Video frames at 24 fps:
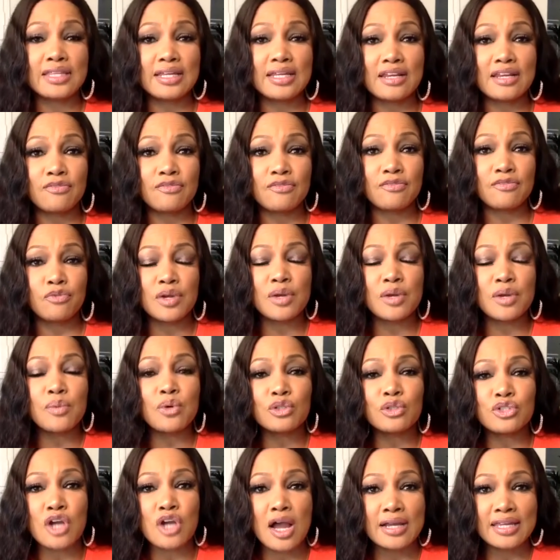that if we
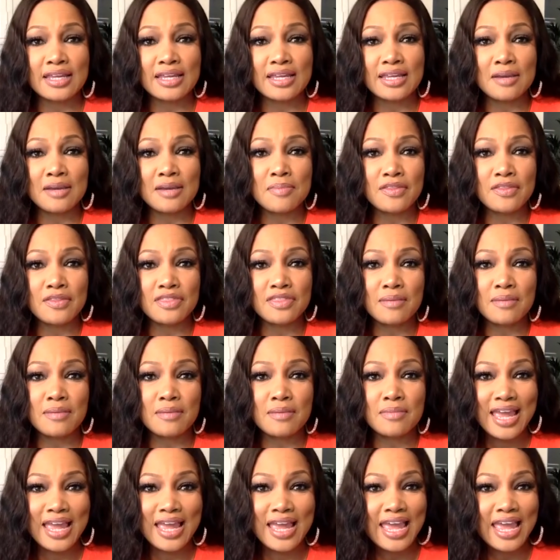weren't talking about them,